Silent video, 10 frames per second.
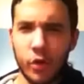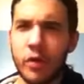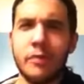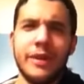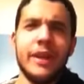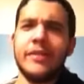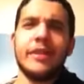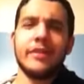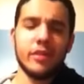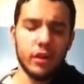Torn
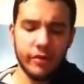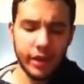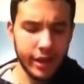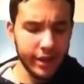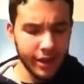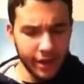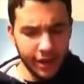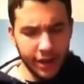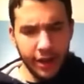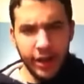meniscus off that?
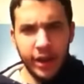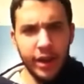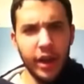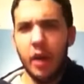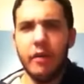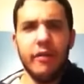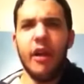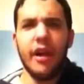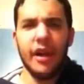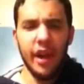You gotta be
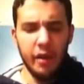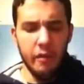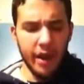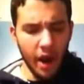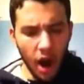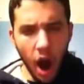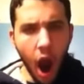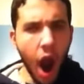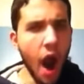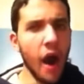fucking kidding me.
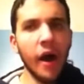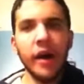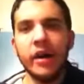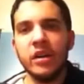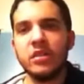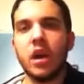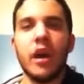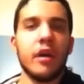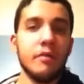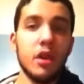Ugh.
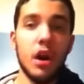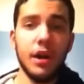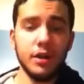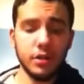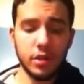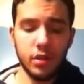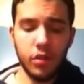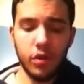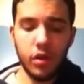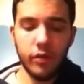Sorry, I'm yawning just at the
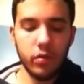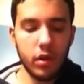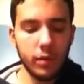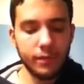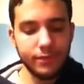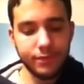thought of Raw.